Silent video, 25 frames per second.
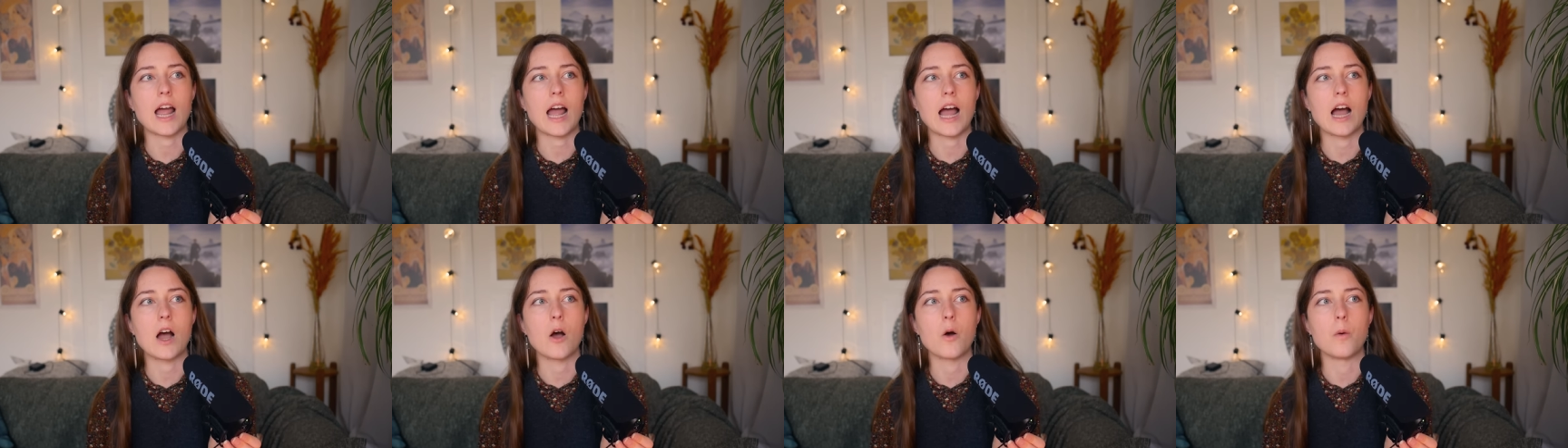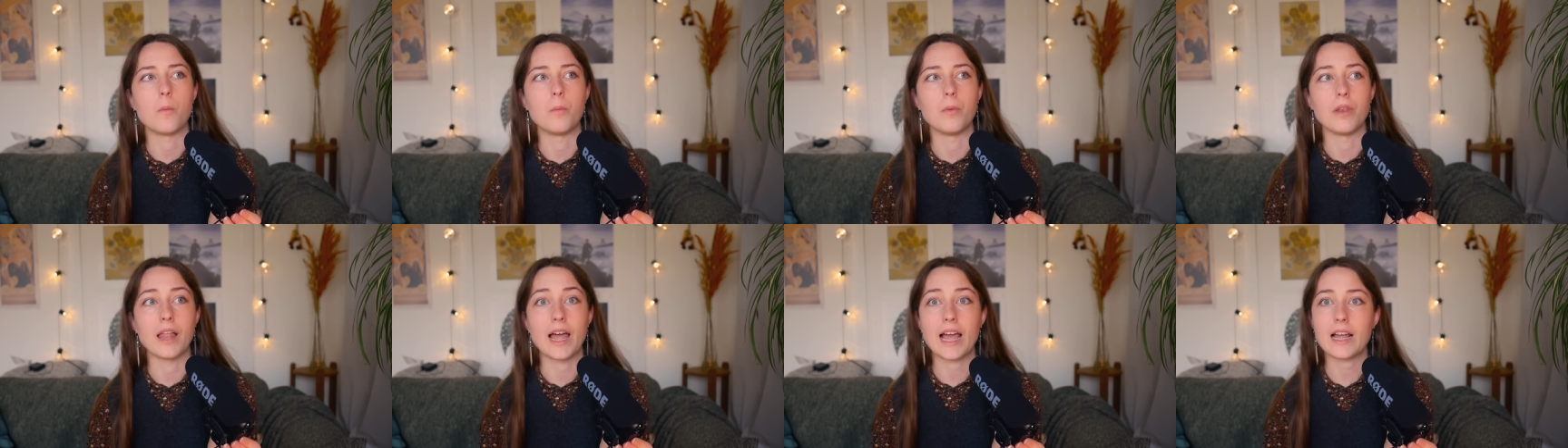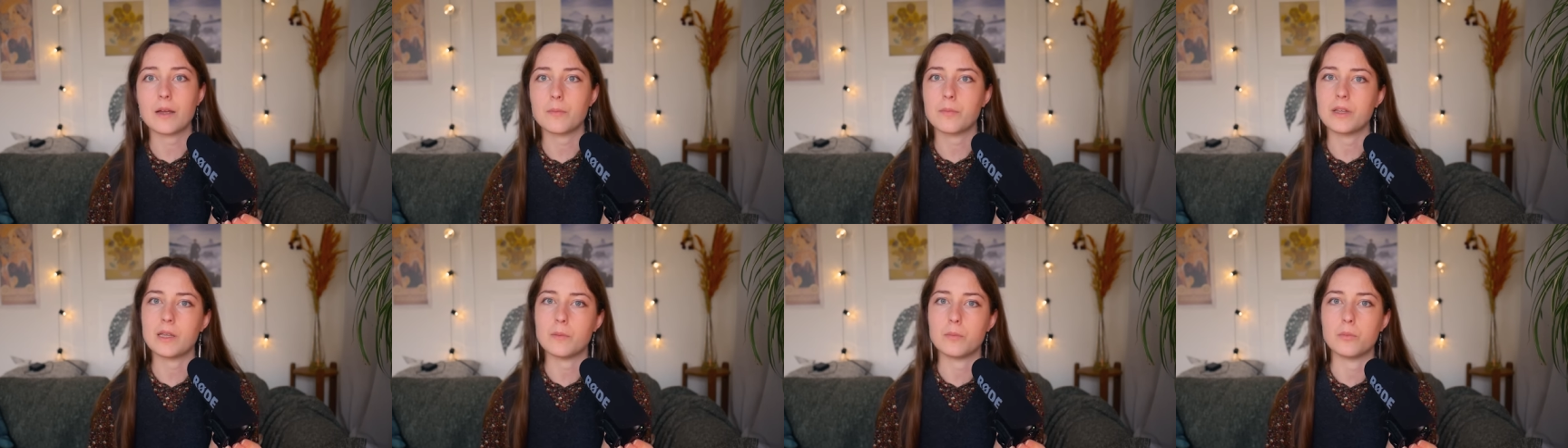how
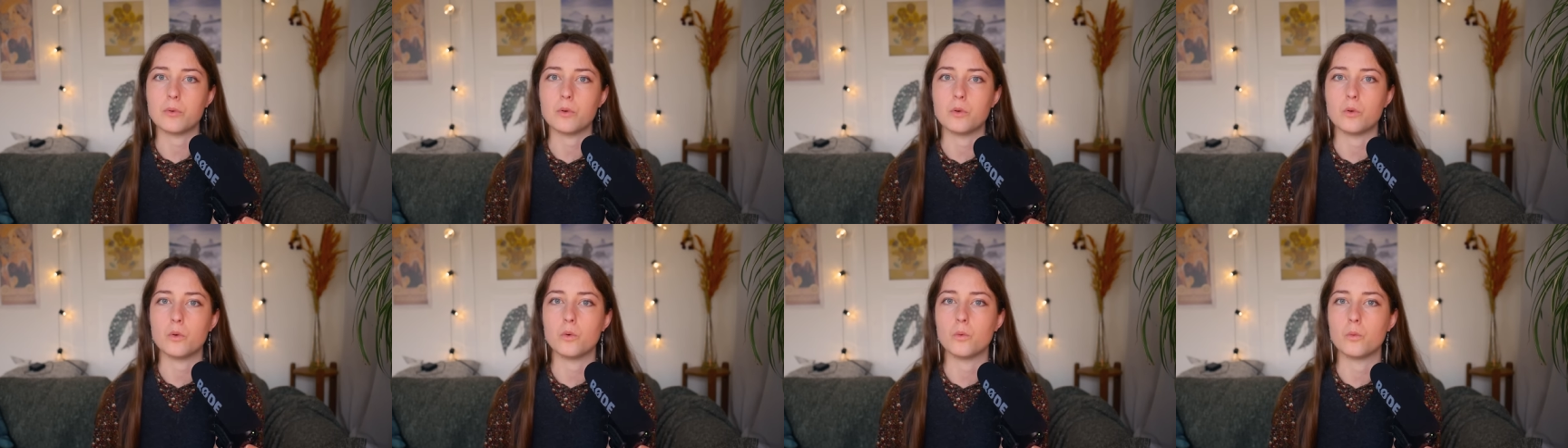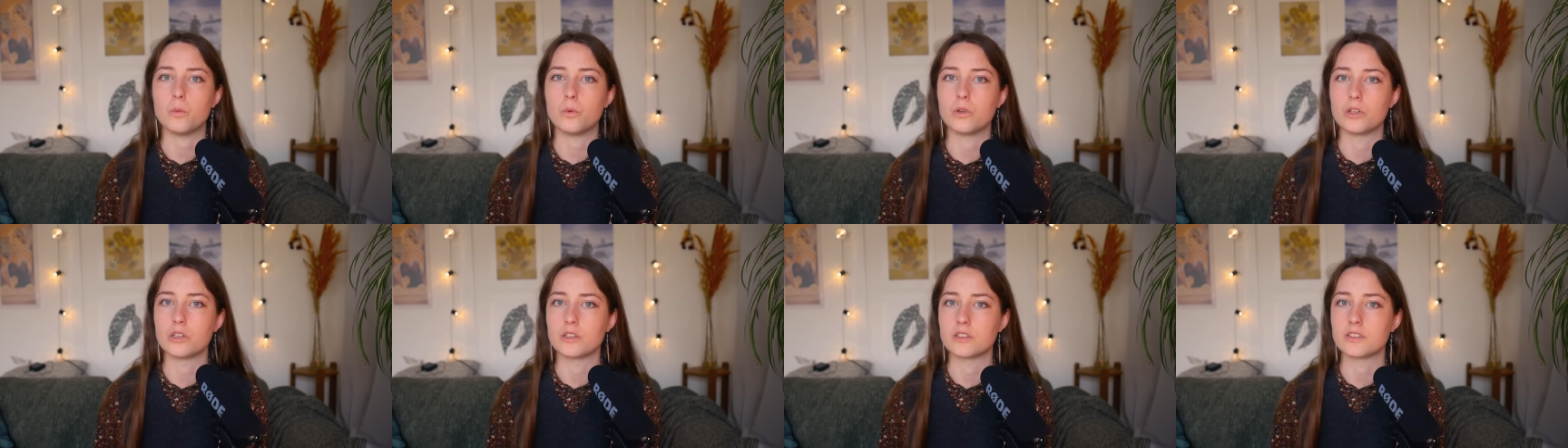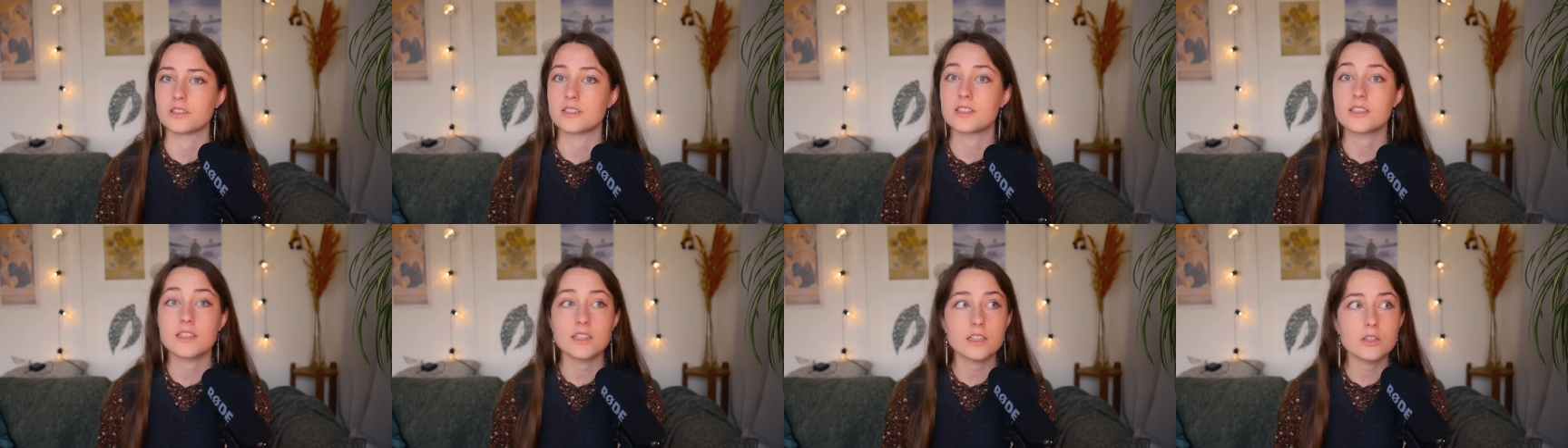black people were
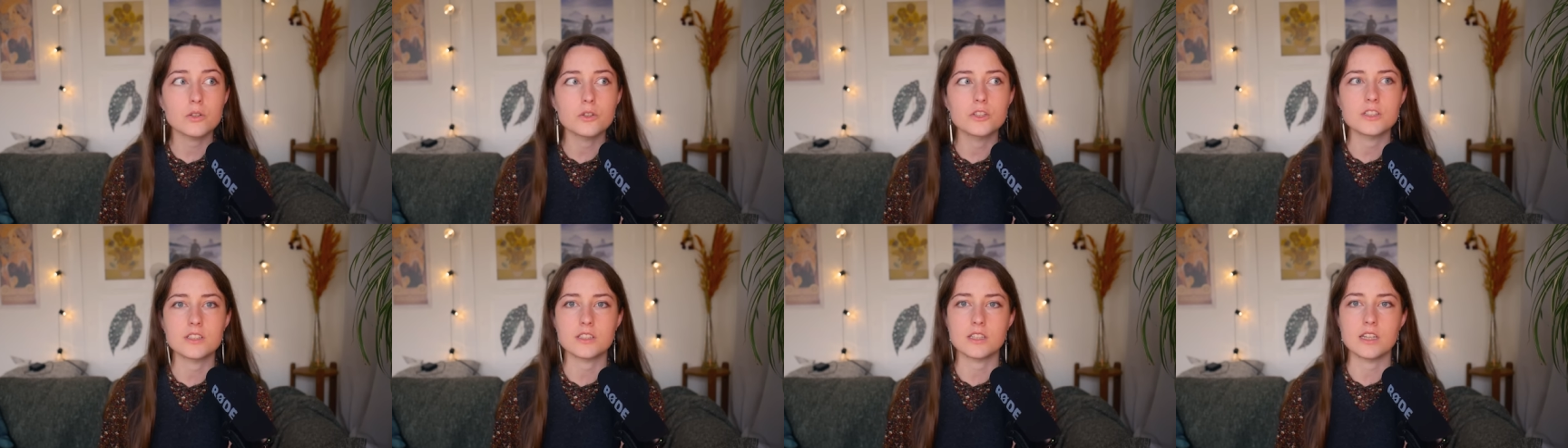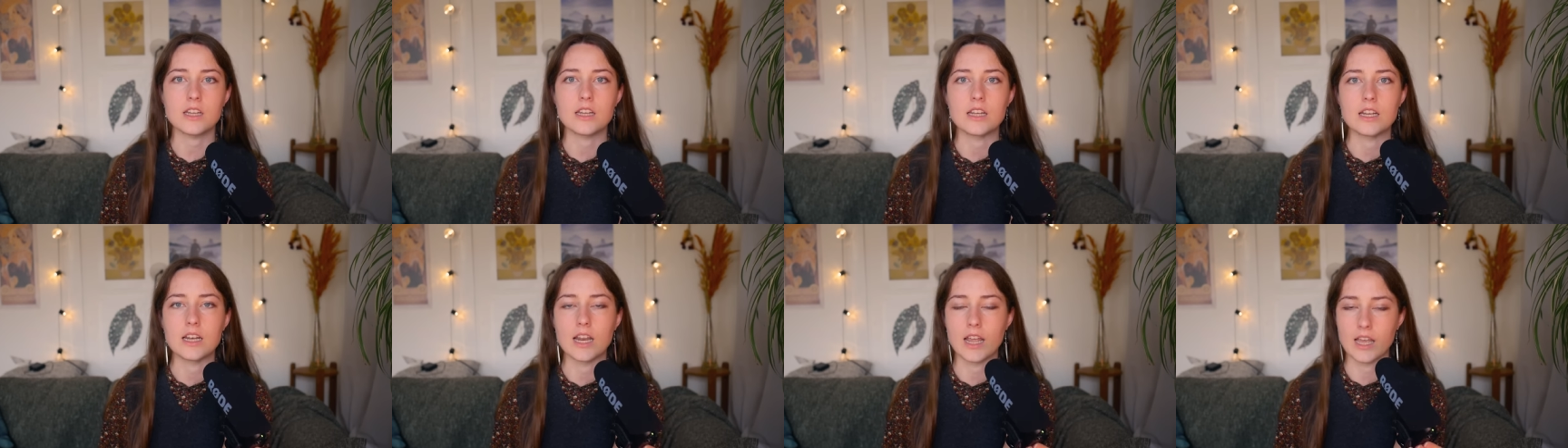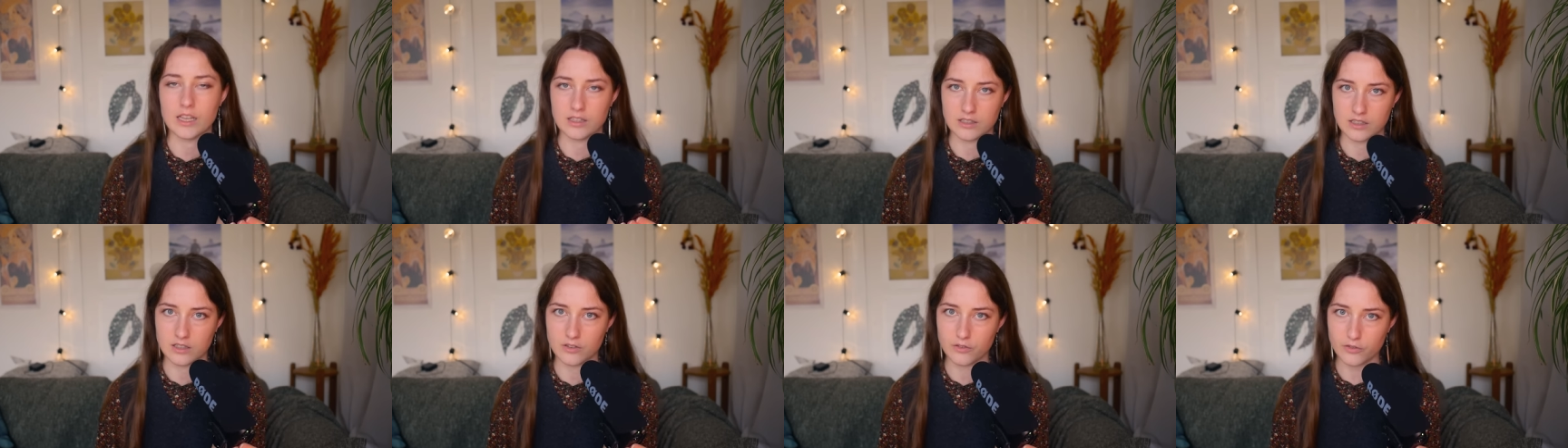still seen
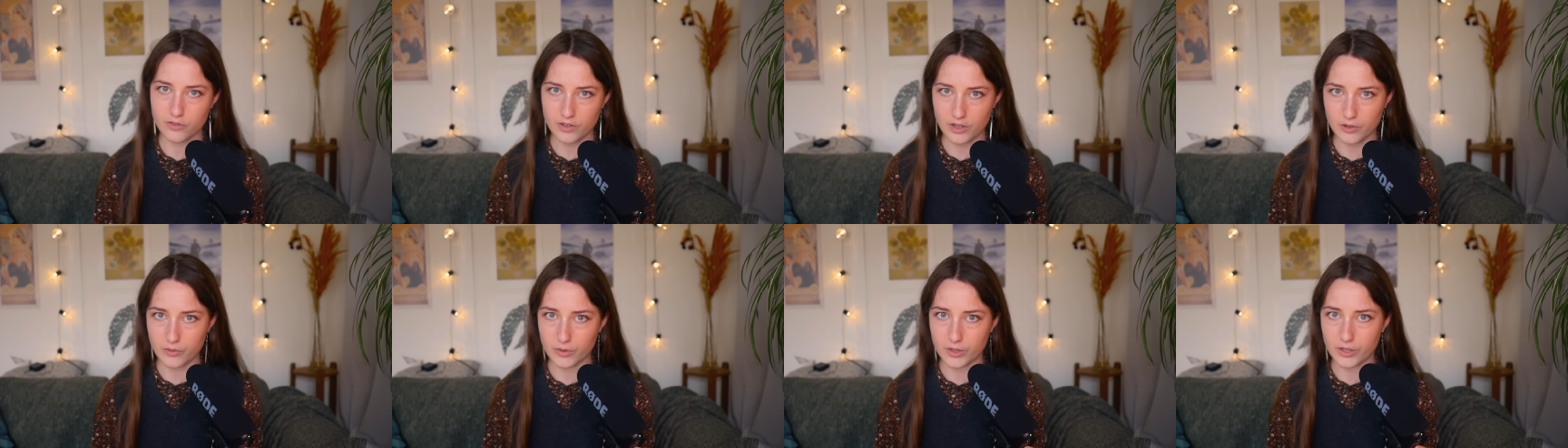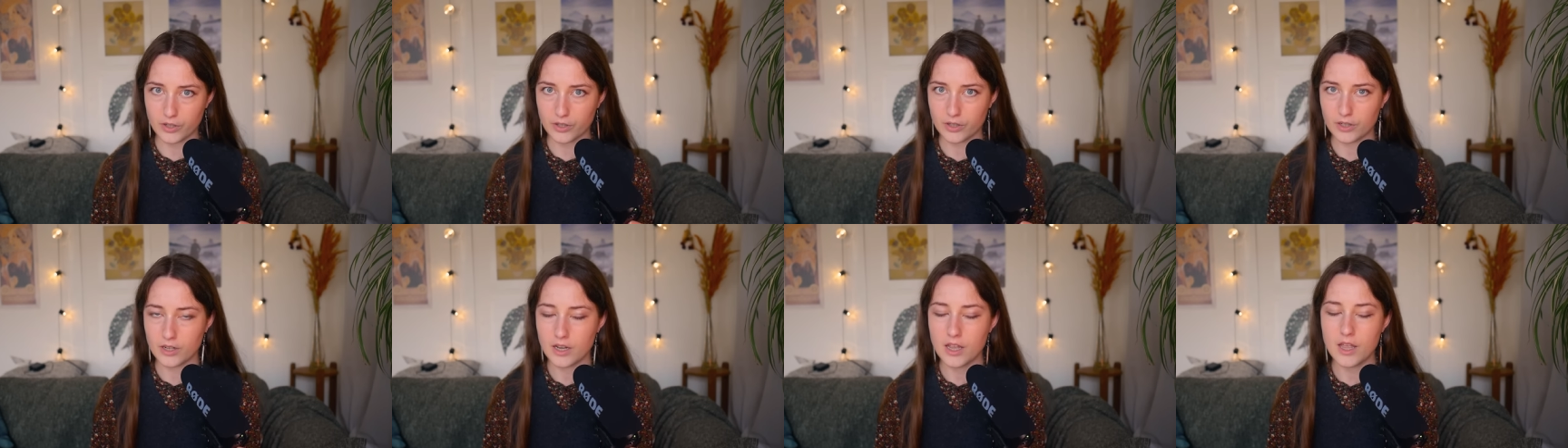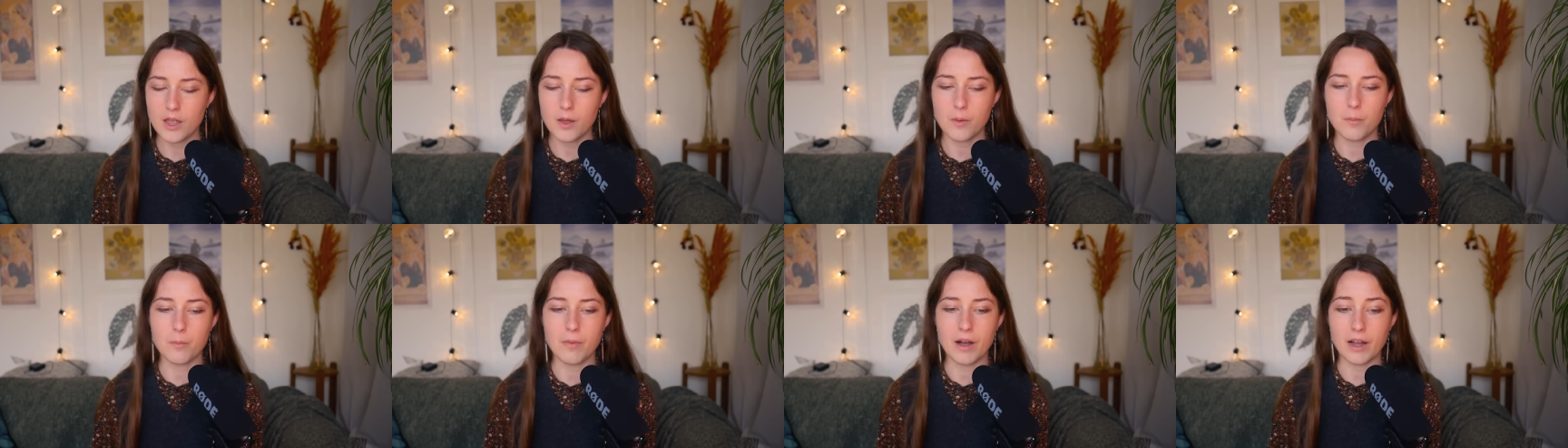as inferior
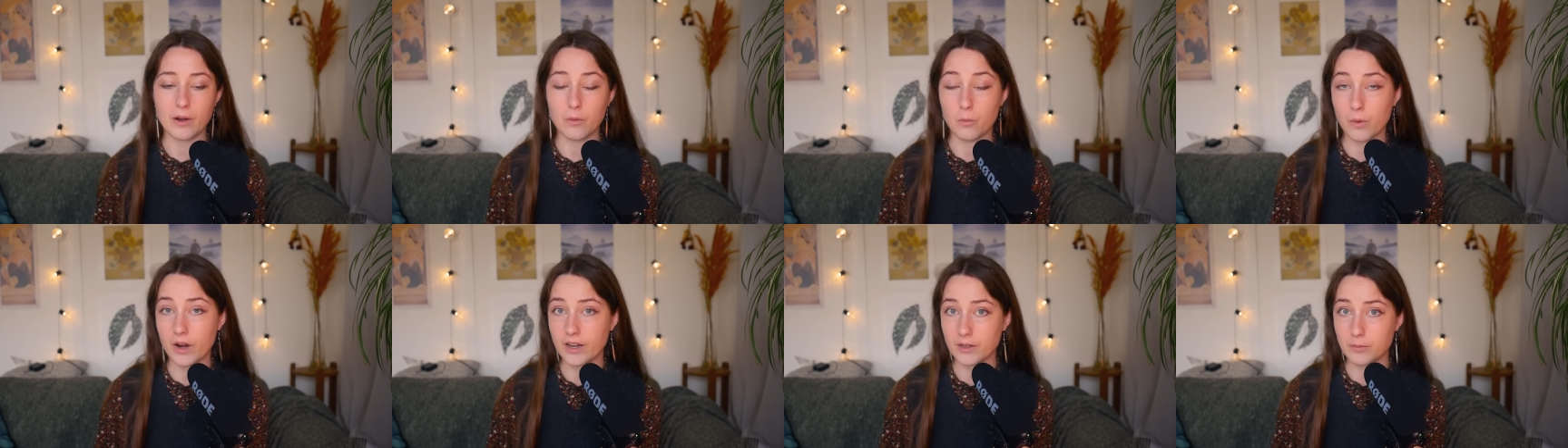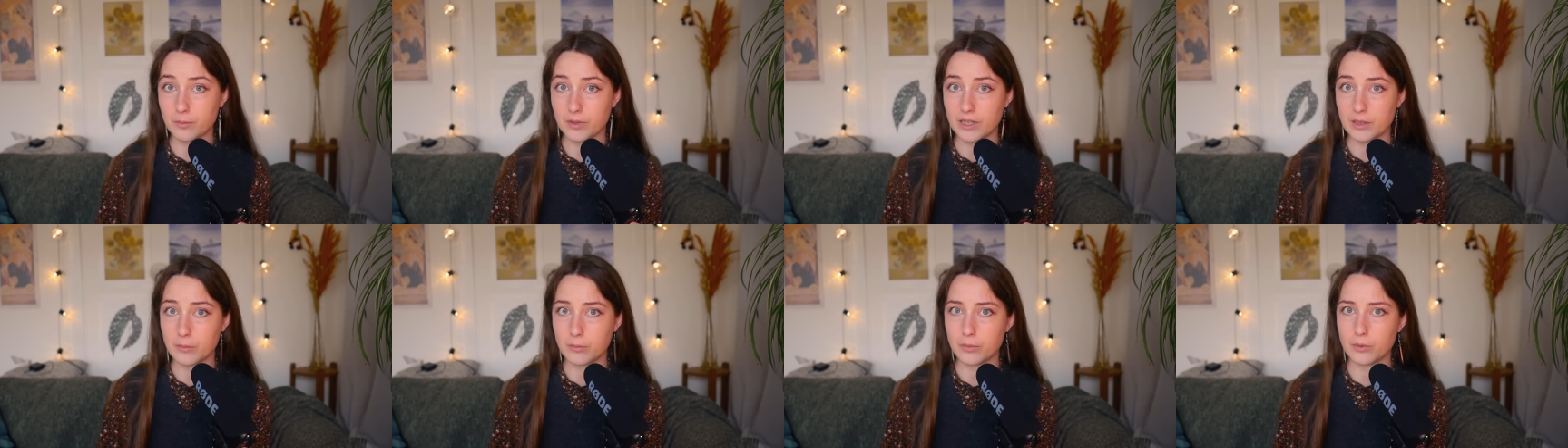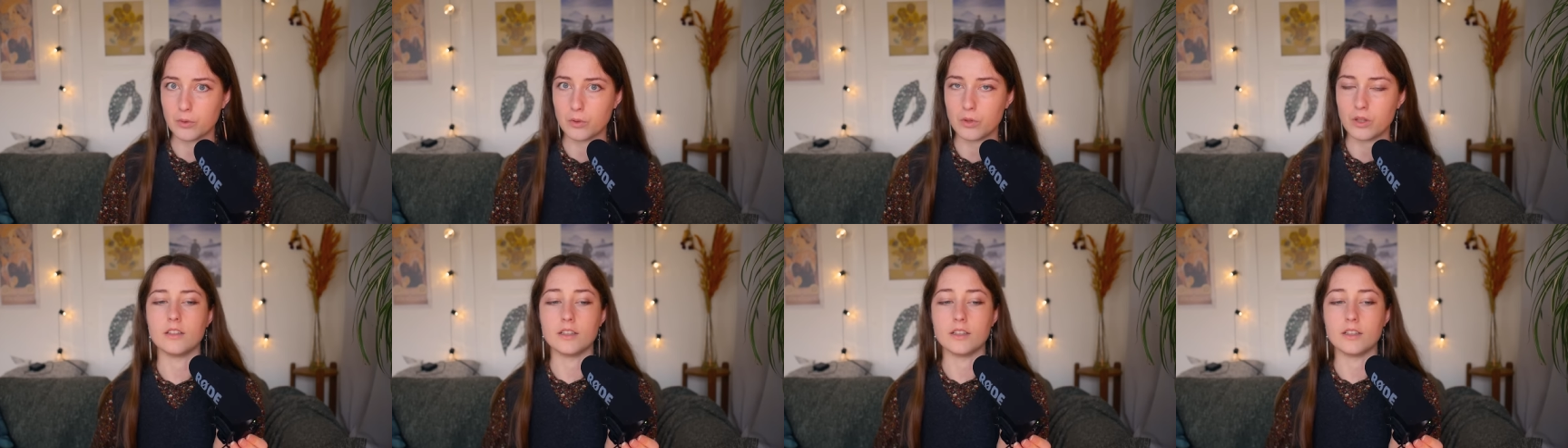by white people.